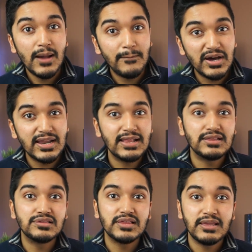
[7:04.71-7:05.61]
But at
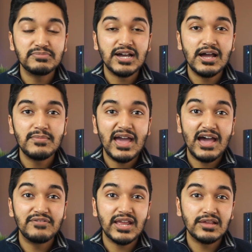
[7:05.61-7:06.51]
the same time,
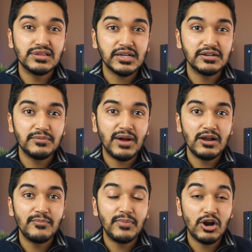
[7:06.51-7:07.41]
having a secondary
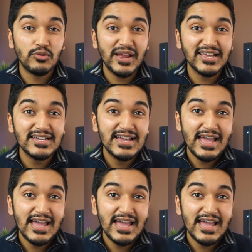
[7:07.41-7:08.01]
power bank